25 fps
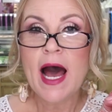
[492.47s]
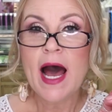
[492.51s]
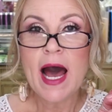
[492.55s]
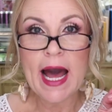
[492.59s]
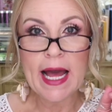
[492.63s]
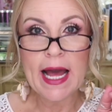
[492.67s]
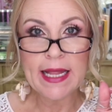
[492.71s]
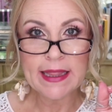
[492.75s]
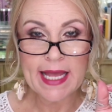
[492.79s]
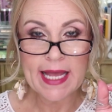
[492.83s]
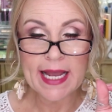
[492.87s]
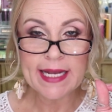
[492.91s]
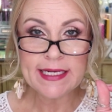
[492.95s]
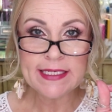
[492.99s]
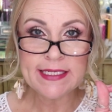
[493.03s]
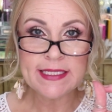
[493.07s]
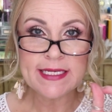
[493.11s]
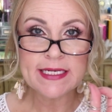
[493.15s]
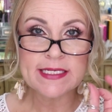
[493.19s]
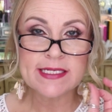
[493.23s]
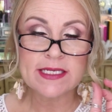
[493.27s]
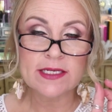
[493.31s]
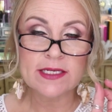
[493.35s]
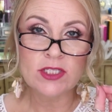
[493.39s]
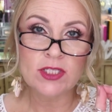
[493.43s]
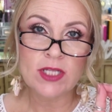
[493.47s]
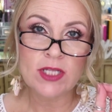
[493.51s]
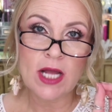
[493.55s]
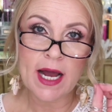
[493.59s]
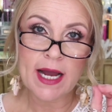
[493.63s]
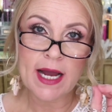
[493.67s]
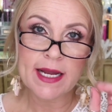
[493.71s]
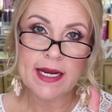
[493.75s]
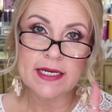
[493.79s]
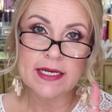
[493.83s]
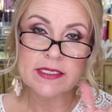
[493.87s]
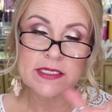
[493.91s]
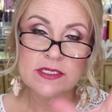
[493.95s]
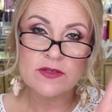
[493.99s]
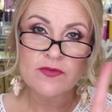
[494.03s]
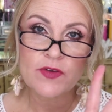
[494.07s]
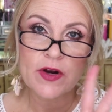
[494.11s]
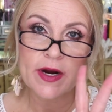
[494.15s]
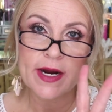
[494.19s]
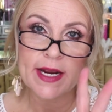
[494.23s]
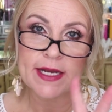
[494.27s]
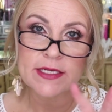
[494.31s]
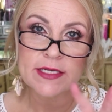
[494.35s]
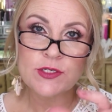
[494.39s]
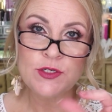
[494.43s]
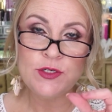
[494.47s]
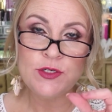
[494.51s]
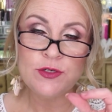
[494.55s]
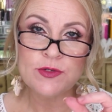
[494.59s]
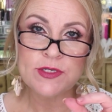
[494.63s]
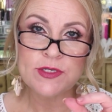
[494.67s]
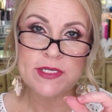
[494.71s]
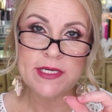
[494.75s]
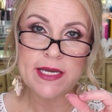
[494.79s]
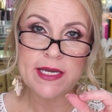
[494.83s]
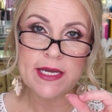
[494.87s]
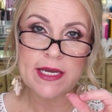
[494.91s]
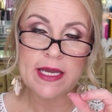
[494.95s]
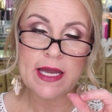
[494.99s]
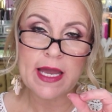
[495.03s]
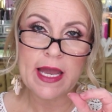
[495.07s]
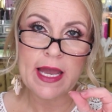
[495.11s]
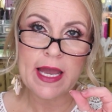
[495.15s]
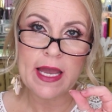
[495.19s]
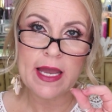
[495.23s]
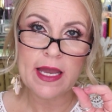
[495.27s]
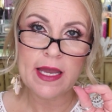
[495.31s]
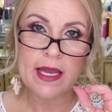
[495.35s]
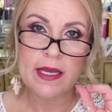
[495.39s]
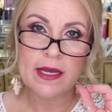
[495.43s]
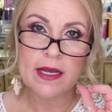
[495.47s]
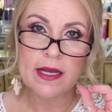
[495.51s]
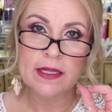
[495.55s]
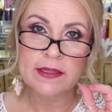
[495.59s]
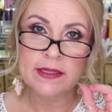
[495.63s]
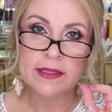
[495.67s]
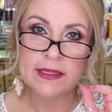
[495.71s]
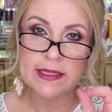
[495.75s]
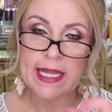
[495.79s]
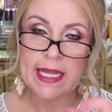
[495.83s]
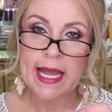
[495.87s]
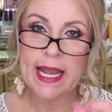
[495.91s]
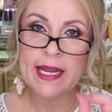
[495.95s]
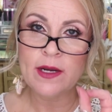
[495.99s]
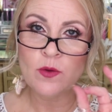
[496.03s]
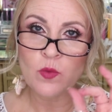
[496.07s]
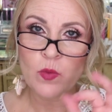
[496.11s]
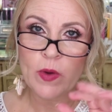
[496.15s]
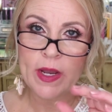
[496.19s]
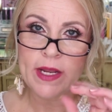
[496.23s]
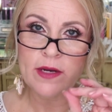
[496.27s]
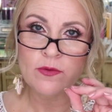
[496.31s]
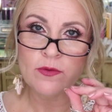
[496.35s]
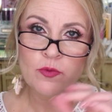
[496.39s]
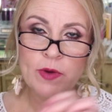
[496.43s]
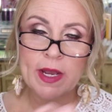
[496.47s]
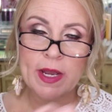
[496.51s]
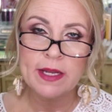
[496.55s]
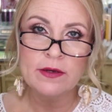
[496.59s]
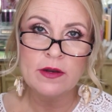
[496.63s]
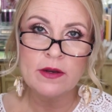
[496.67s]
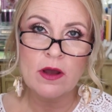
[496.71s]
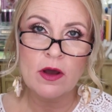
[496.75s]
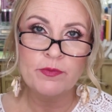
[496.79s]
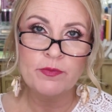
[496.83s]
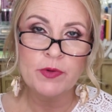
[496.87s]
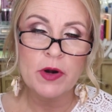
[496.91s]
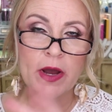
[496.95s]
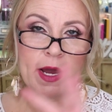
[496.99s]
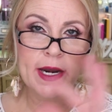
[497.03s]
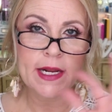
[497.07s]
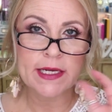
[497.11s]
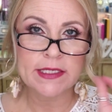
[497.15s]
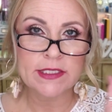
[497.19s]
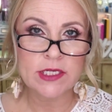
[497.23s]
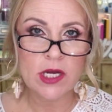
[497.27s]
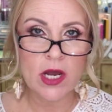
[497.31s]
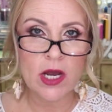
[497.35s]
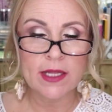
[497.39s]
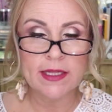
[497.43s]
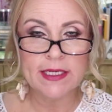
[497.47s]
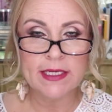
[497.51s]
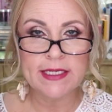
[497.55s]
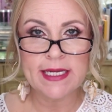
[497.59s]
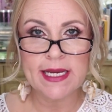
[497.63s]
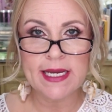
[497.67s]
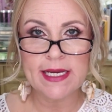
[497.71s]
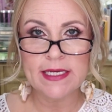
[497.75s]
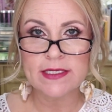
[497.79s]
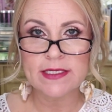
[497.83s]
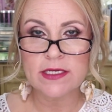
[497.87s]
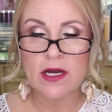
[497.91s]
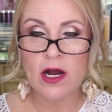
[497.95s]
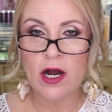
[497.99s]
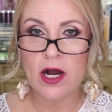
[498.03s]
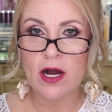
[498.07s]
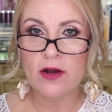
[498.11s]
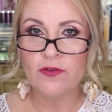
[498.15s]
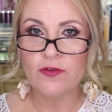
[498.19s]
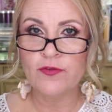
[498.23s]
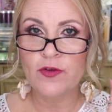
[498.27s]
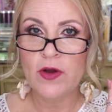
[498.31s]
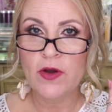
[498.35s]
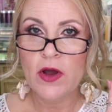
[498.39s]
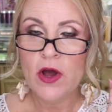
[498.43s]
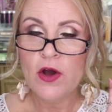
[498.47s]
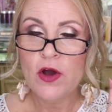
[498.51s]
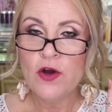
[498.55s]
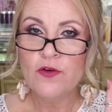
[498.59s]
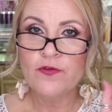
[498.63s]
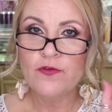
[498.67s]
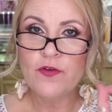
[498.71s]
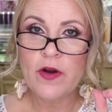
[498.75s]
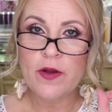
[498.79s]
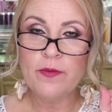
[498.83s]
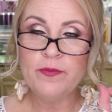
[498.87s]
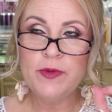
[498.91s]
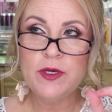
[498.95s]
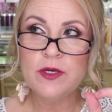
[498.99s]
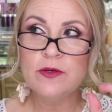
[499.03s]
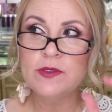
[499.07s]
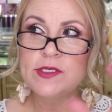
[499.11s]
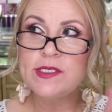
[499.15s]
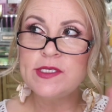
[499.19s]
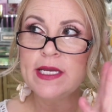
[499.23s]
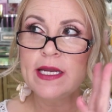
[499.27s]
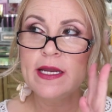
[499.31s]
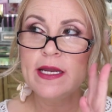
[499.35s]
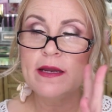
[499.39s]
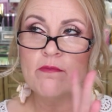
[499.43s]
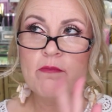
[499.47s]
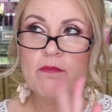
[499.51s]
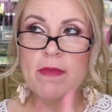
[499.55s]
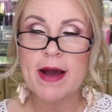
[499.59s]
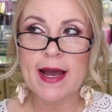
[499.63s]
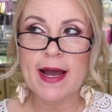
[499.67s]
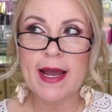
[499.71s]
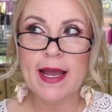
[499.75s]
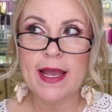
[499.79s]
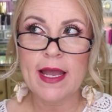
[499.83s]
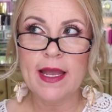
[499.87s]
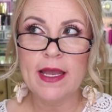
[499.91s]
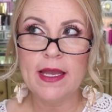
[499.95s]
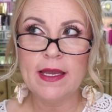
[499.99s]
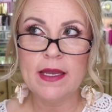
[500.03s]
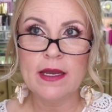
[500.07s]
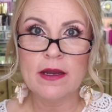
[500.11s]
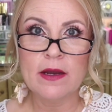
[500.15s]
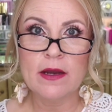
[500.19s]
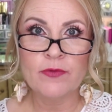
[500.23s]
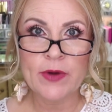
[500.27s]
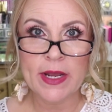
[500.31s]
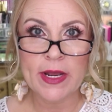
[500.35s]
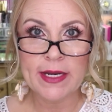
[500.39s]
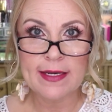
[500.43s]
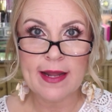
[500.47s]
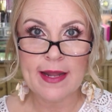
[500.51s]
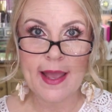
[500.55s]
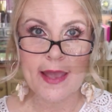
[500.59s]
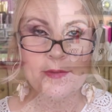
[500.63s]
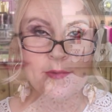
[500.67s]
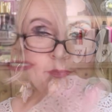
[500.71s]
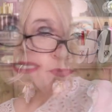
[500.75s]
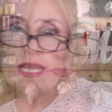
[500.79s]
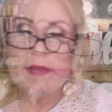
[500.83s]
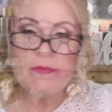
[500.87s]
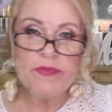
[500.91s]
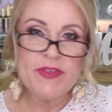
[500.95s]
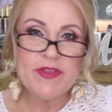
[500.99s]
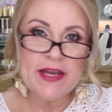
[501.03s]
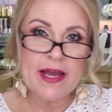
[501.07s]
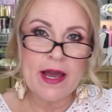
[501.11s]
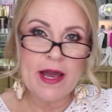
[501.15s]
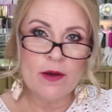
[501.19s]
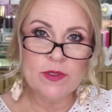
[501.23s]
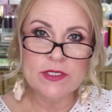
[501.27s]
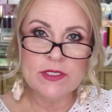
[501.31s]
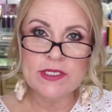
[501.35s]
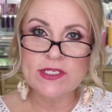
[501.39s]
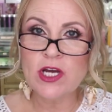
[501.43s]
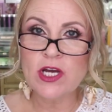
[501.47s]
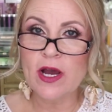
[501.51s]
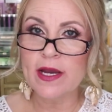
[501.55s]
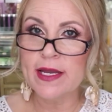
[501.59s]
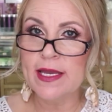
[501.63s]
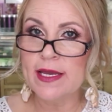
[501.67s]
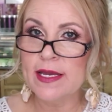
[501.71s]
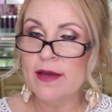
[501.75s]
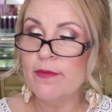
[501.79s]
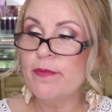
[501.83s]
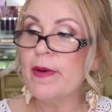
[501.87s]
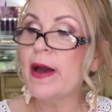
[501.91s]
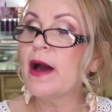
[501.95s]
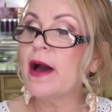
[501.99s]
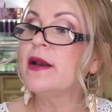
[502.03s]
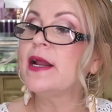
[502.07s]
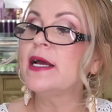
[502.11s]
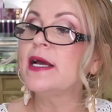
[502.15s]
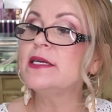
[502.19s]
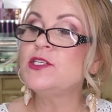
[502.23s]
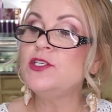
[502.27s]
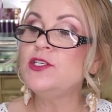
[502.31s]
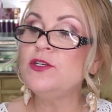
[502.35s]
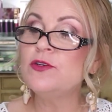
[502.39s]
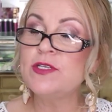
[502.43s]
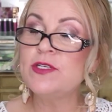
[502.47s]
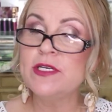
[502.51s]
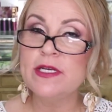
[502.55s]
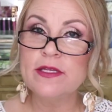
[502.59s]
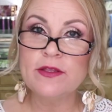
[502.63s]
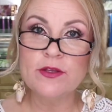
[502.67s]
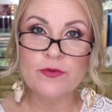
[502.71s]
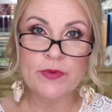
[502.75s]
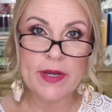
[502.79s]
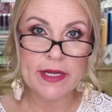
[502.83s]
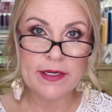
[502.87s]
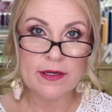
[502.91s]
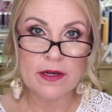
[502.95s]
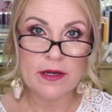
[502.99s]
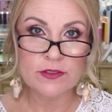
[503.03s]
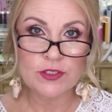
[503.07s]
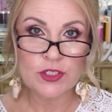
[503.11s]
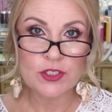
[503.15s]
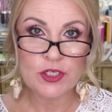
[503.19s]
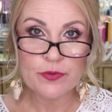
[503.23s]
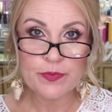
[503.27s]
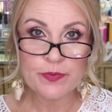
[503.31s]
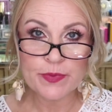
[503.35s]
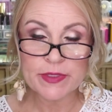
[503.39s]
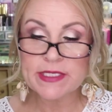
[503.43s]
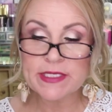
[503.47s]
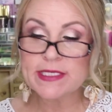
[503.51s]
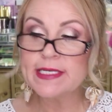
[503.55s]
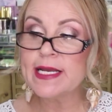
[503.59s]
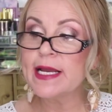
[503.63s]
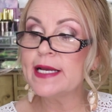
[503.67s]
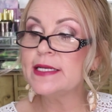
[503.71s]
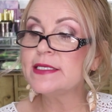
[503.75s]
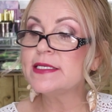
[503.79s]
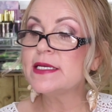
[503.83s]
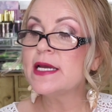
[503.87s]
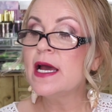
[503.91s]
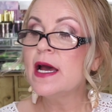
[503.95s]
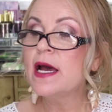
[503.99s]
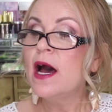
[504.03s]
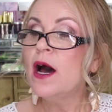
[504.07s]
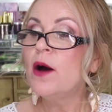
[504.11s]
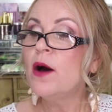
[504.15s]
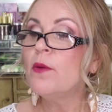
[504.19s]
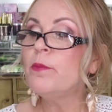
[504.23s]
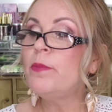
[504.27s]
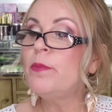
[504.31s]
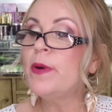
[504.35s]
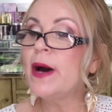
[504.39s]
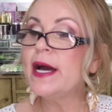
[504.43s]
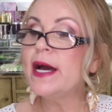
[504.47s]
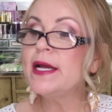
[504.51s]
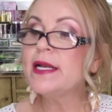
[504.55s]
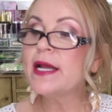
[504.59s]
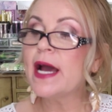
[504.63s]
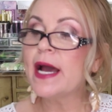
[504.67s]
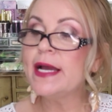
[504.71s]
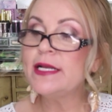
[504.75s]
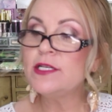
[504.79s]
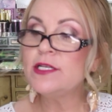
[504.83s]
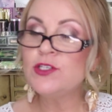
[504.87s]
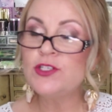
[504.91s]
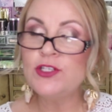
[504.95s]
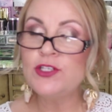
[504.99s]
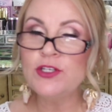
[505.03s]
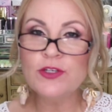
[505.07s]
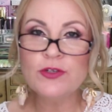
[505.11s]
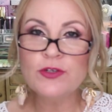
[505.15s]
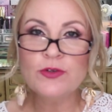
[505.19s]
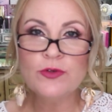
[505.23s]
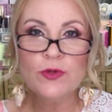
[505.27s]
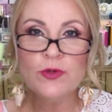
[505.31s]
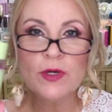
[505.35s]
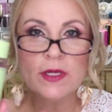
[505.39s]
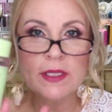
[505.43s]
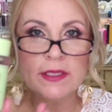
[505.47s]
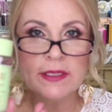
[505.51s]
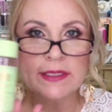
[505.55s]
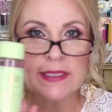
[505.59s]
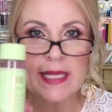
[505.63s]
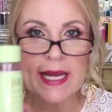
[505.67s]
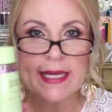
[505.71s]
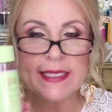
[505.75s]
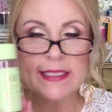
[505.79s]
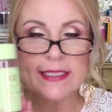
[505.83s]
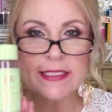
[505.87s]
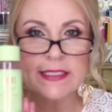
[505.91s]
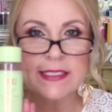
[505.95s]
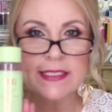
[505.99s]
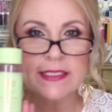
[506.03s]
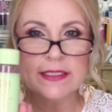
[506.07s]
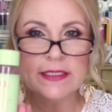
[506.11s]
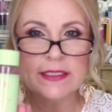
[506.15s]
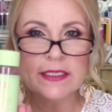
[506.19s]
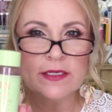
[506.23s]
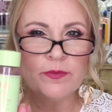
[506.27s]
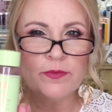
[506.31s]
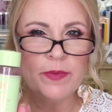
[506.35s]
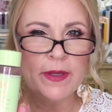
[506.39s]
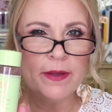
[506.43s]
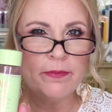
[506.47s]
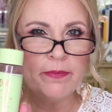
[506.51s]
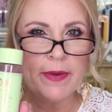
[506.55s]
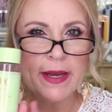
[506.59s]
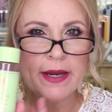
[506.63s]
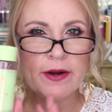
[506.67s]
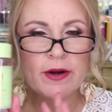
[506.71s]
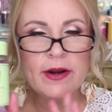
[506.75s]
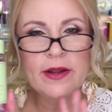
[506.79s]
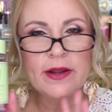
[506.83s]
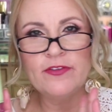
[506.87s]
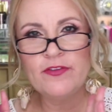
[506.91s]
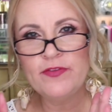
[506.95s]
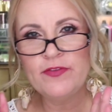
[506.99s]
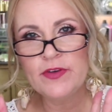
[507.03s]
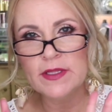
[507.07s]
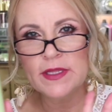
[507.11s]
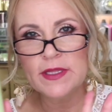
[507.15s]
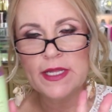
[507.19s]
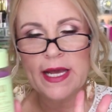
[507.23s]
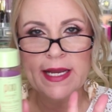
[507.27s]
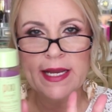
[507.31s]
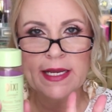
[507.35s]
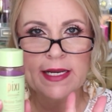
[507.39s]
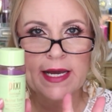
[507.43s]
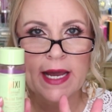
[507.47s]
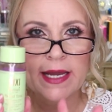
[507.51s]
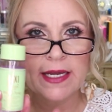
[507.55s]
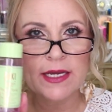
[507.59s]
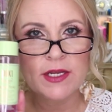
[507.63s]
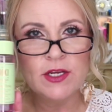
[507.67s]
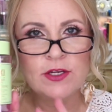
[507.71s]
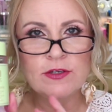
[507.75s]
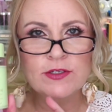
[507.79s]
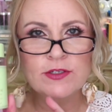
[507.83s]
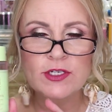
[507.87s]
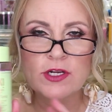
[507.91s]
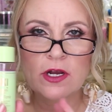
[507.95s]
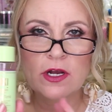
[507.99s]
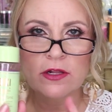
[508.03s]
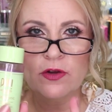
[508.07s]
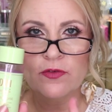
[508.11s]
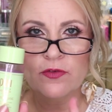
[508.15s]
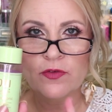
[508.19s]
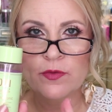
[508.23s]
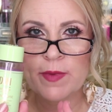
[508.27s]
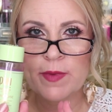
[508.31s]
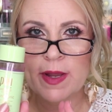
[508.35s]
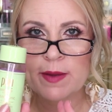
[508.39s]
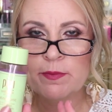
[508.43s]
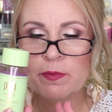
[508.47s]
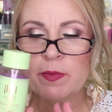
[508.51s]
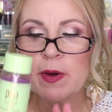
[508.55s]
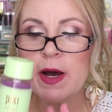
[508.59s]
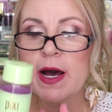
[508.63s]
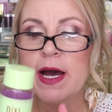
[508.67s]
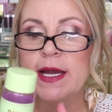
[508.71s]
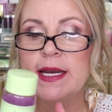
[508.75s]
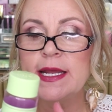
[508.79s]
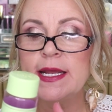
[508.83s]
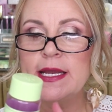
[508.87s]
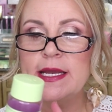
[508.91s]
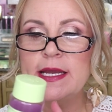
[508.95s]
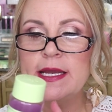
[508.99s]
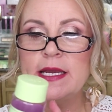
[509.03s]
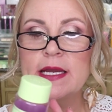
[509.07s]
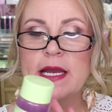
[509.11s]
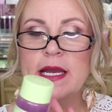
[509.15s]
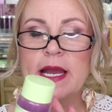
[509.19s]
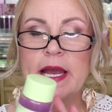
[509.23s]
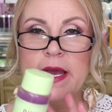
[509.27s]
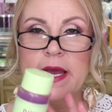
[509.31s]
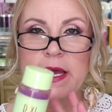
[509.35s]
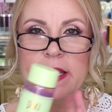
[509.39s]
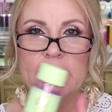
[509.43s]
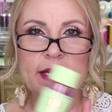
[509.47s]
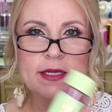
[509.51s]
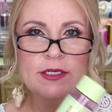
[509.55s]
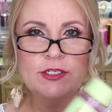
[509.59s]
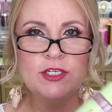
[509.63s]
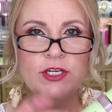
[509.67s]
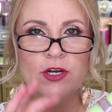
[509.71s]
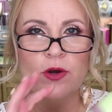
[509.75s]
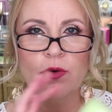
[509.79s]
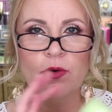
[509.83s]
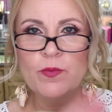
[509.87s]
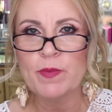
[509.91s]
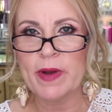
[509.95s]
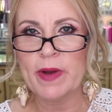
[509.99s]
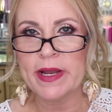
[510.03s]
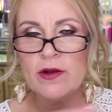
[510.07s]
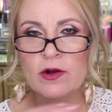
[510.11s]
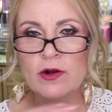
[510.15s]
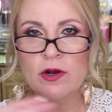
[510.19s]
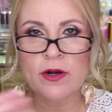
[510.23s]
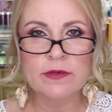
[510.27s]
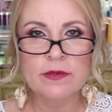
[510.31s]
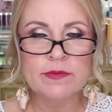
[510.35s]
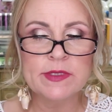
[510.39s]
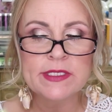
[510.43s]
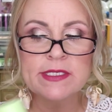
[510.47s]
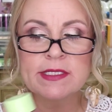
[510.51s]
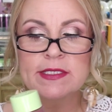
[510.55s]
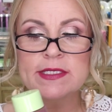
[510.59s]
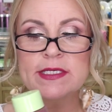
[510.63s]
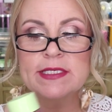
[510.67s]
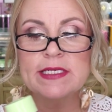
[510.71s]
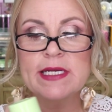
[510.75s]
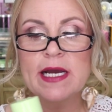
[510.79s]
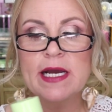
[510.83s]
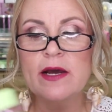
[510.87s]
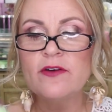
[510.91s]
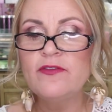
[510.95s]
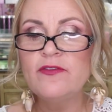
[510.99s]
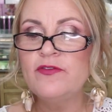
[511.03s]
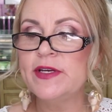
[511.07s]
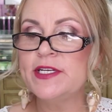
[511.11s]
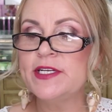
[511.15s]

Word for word: I liked this a lot as far as using a lightweight retinol product on the days off from using my Retin-A. Same thing I was talking about as using the Retinol 2%, but I do like this a little bit better. I feel like I can use it all over my body and, you know, my arms and stuff.